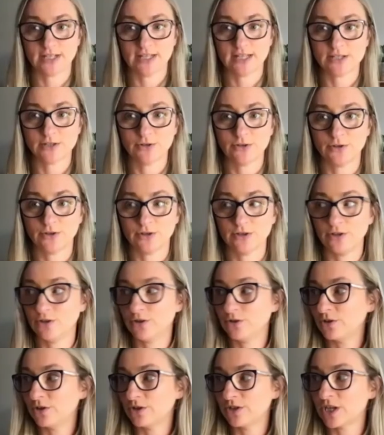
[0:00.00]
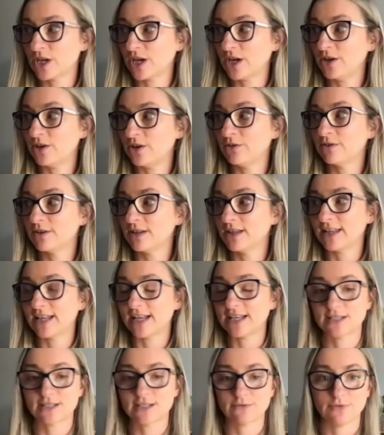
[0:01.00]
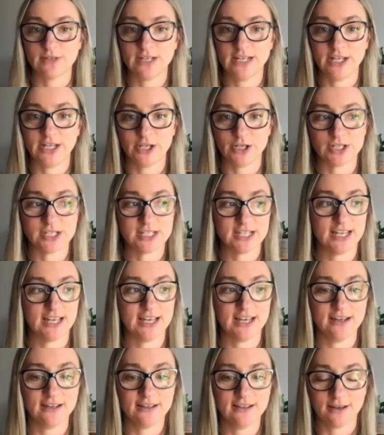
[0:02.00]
That's not long to go, and that's really good to hear.